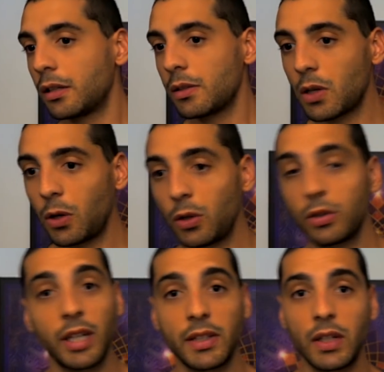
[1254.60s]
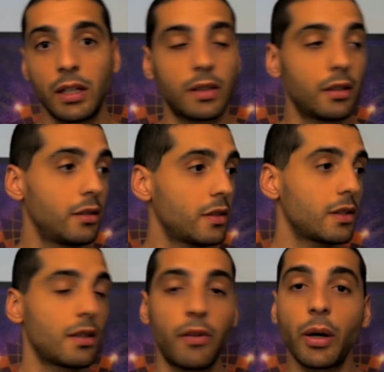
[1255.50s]
So that's it. This
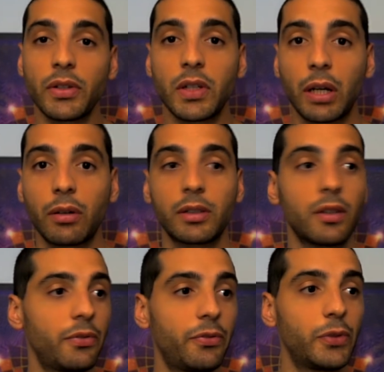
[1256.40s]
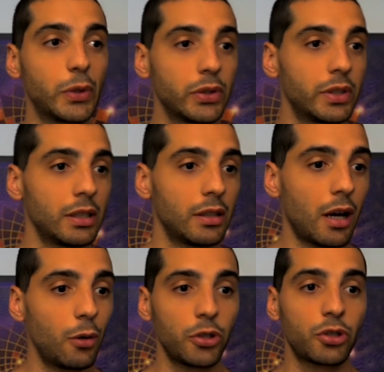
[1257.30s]
is the very secret of food and
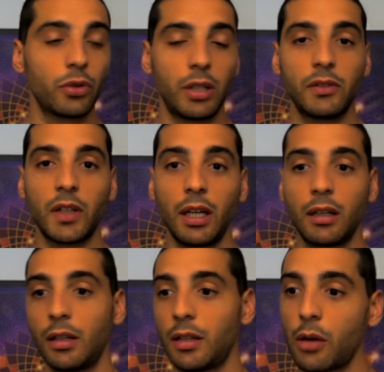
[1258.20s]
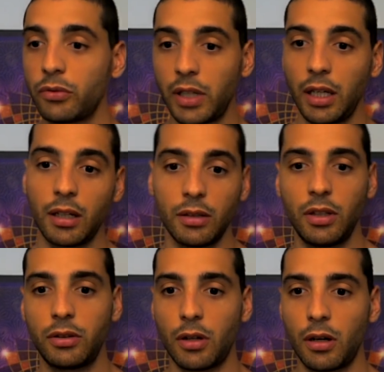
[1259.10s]
how we should intake and outtake and
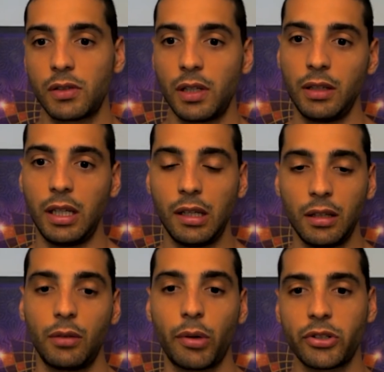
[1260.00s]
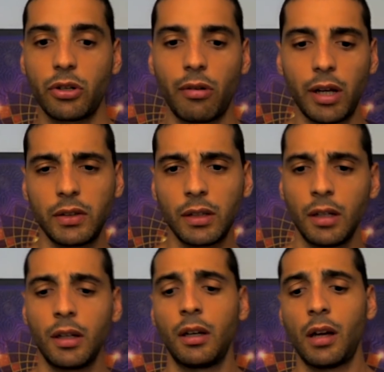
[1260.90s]
detox and healing, regenerate
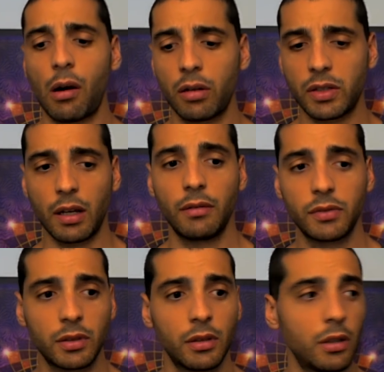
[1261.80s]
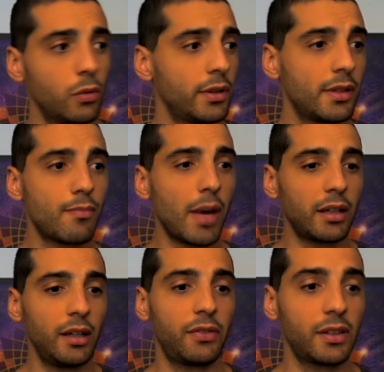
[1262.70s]
ourselves with this
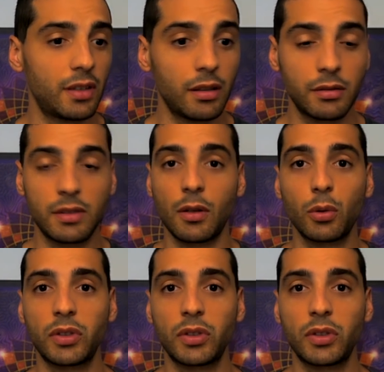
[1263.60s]
magnificent, so